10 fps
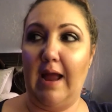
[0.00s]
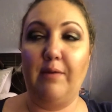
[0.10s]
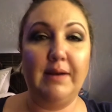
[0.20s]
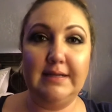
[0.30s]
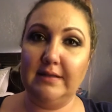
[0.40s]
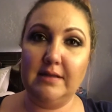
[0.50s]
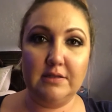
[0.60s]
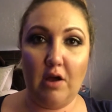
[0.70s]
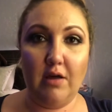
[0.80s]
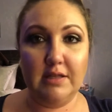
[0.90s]
I already did
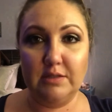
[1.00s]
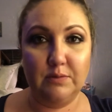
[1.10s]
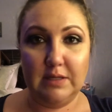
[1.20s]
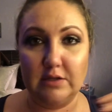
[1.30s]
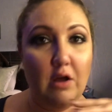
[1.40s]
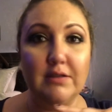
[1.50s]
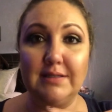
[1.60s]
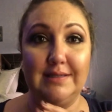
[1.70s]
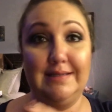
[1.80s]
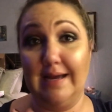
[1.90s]
this haul. This haul's
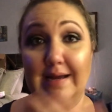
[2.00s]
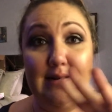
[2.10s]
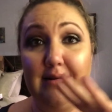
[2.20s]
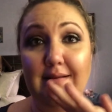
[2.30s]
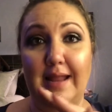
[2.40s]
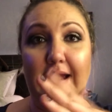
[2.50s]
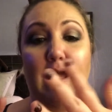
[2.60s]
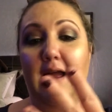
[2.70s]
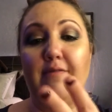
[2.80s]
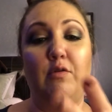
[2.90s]
done. Like, I
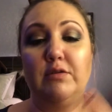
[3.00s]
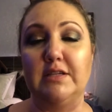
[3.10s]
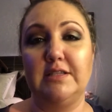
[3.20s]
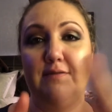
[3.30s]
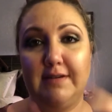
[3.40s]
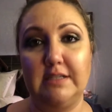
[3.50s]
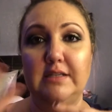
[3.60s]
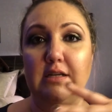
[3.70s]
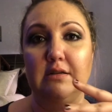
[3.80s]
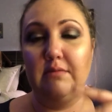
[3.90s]
have Ulta and stuff. I just
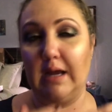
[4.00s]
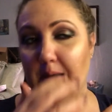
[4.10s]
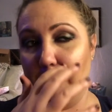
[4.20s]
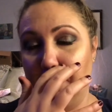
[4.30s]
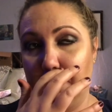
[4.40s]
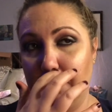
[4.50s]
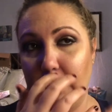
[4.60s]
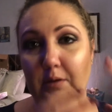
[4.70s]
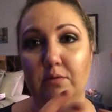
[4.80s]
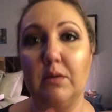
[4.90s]
need to
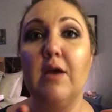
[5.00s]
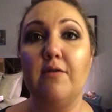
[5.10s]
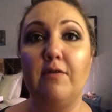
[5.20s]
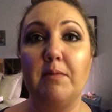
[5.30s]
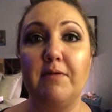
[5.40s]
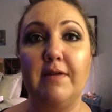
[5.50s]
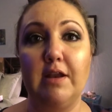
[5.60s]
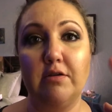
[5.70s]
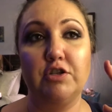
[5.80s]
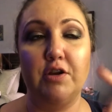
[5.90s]
you know, film the
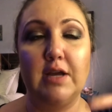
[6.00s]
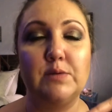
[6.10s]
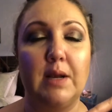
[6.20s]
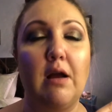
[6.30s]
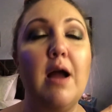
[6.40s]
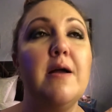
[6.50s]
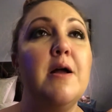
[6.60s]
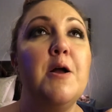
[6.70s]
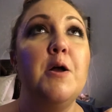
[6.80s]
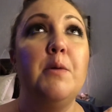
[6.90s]
video and show you guys what I got.
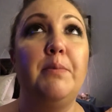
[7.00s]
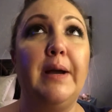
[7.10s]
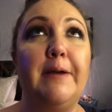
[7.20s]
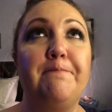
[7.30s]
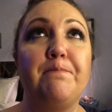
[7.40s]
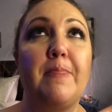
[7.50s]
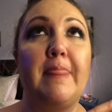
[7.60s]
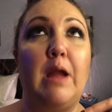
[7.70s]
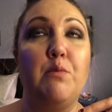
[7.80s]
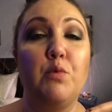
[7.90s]
But
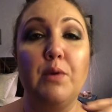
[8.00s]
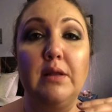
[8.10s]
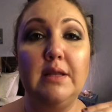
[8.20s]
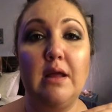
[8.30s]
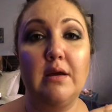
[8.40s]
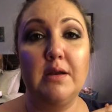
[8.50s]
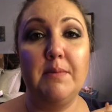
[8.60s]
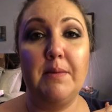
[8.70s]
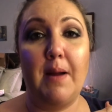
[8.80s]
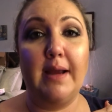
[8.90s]
I'm really not going to
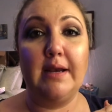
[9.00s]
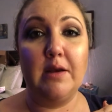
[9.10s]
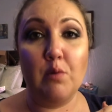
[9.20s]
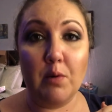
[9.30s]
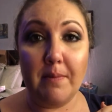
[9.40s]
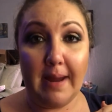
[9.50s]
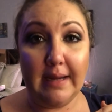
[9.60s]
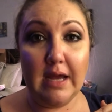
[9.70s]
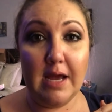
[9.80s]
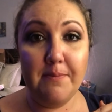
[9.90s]
be buying any more
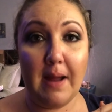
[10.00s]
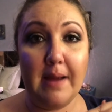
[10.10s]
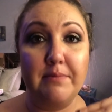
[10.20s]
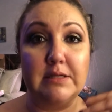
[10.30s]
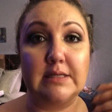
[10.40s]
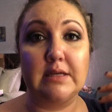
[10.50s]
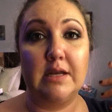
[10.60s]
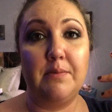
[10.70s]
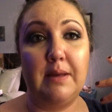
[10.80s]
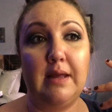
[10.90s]
makeup. I'm just going
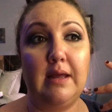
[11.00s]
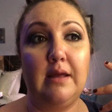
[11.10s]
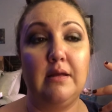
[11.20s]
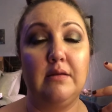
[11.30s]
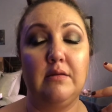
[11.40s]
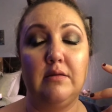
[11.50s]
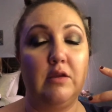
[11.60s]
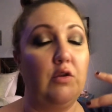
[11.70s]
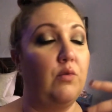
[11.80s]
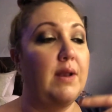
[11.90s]
to be,
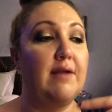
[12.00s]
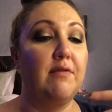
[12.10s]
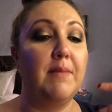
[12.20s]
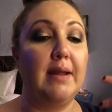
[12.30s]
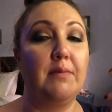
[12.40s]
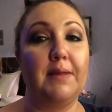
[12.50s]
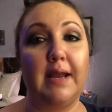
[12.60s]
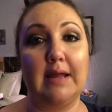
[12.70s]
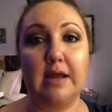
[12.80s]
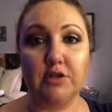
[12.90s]
you know, whatever makeup that
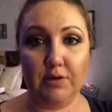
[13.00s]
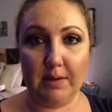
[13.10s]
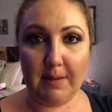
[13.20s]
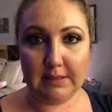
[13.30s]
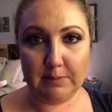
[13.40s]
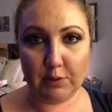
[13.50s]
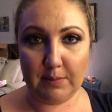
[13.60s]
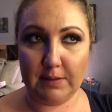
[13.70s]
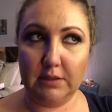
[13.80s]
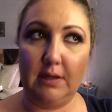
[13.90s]
I get during my
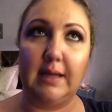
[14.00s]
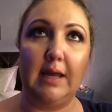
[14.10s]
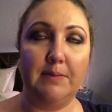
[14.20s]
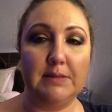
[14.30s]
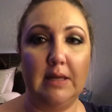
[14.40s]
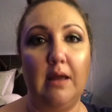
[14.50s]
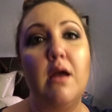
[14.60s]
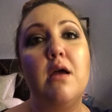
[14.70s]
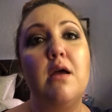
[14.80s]
subscription, so like Ipsy